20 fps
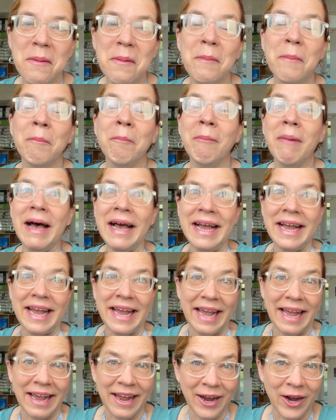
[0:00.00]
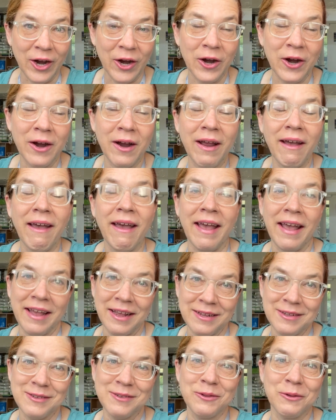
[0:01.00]
my hair
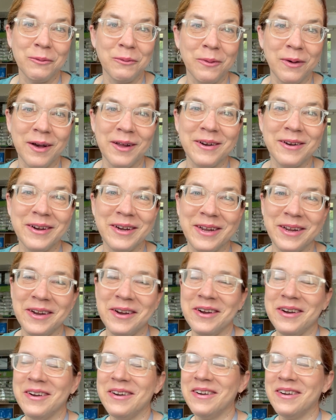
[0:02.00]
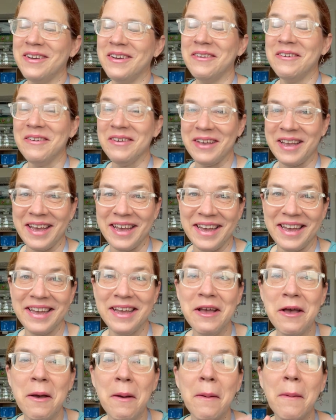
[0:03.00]
hates the water here, okay?
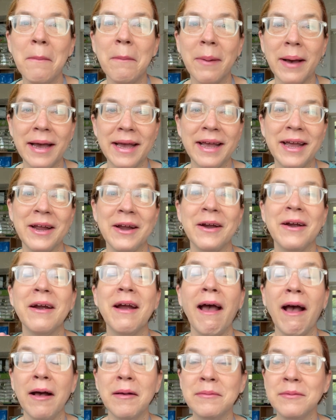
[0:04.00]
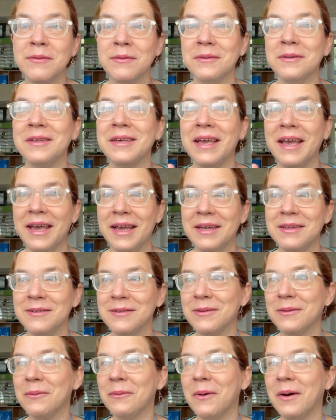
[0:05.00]
My hair absolutely hates
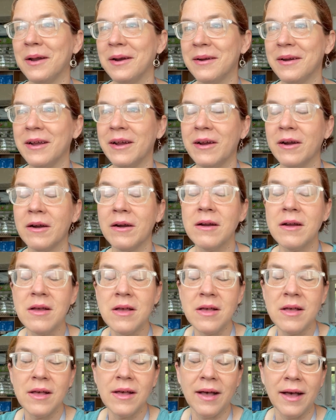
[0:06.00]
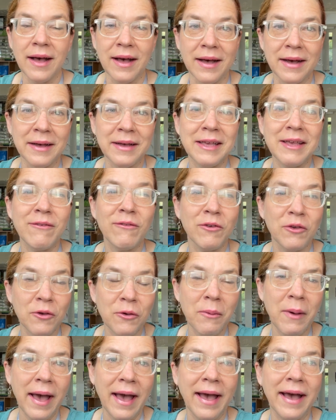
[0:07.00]
the water here. Uh, if you
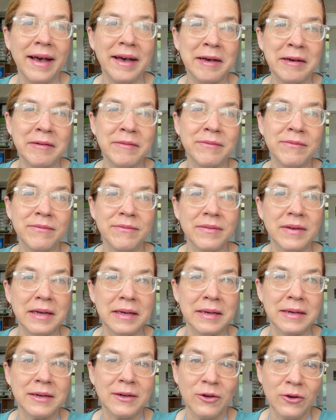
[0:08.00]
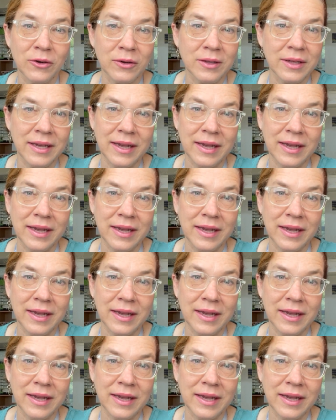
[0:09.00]
have uh, curly